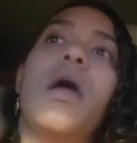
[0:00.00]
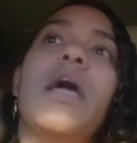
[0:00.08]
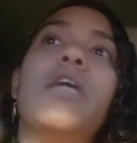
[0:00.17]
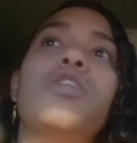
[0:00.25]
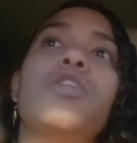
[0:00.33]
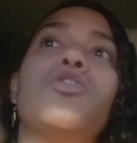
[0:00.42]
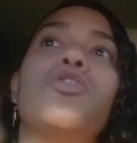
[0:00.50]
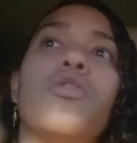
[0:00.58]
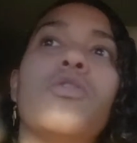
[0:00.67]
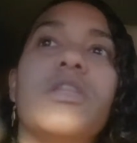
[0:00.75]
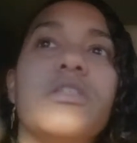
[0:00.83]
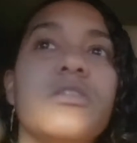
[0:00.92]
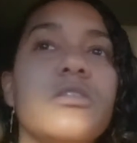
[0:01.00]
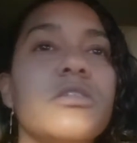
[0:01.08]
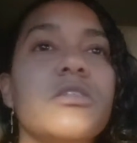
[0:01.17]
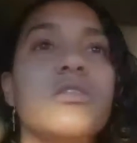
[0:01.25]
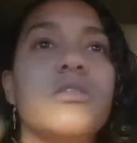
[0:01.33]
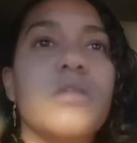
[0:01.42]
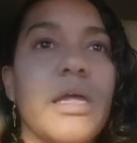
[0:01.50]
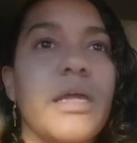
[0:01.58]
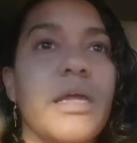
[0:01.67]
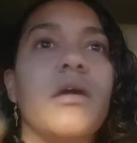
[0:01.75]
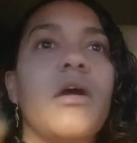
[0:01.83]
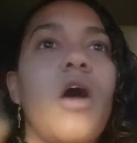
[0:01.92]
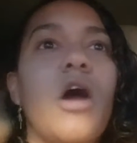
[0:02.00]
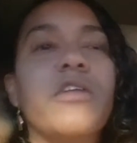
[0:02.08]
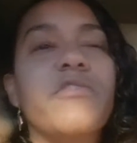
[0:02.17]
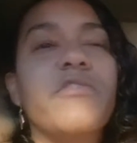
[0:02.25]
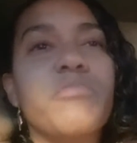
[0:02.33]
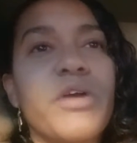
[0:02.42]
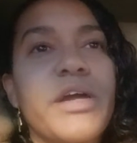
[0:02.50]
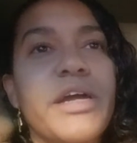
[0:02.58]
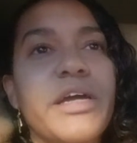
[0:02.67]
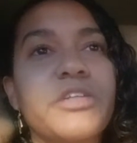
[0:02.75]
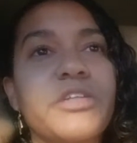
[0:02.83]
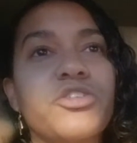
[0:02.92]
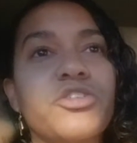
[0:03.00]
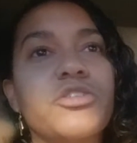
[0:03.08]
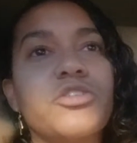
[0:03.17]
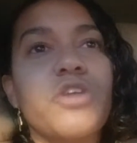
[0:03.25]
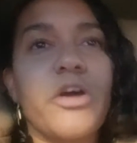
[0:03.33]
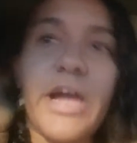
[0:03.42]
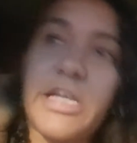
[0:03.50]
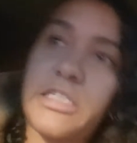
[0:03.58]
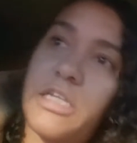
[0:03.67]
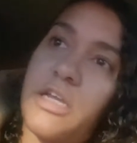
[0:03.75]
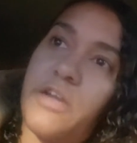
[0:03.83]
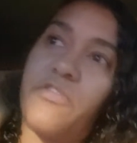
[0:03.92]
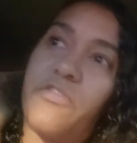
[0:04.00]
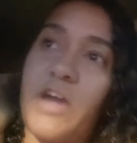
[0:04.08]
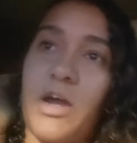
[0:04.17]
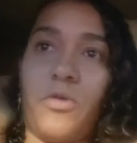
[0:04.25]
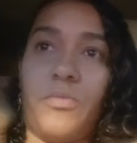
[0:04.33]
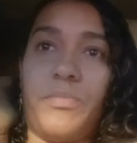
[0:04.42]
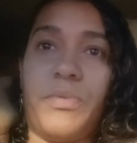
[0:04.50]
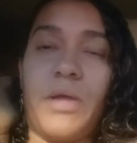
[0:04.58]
And so this is like olive branch. Start asking for help.